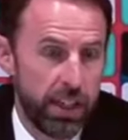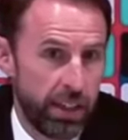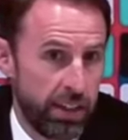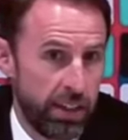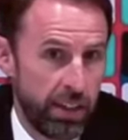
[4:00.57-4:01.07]

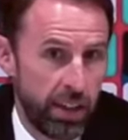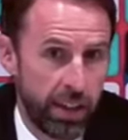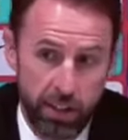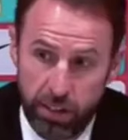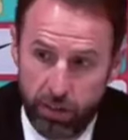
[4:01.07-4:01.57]
and
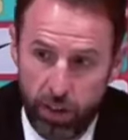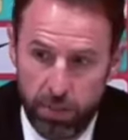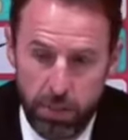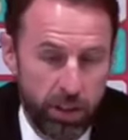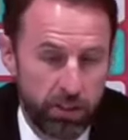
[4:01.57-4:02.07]
the
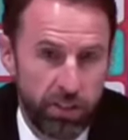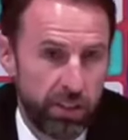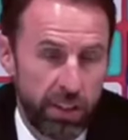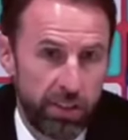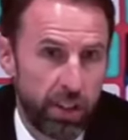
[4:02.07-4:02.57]
fine
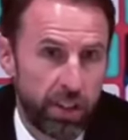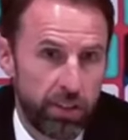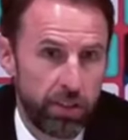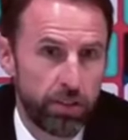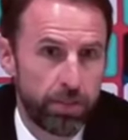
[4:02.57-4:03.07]
margins are
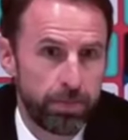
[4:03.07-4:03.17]
decisive.